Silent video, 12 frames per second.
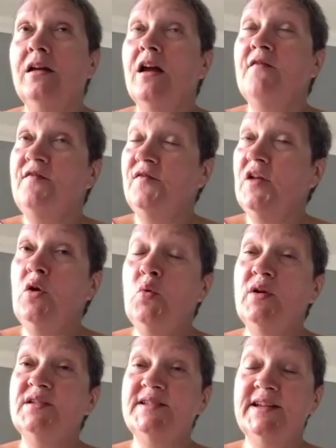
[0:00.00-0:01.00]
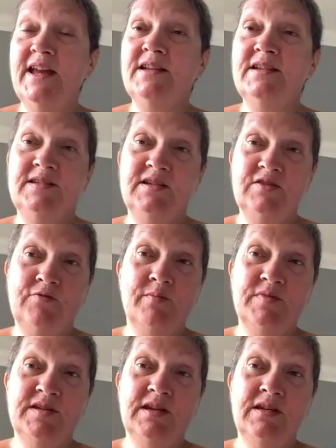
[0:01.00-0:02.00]
and flow once again is
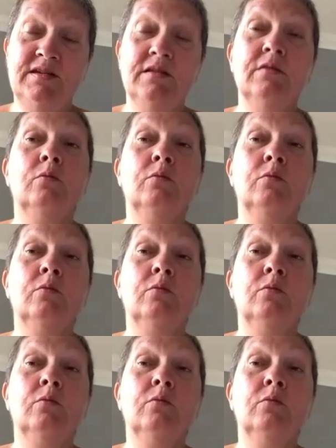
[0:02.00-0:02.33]
disrupted,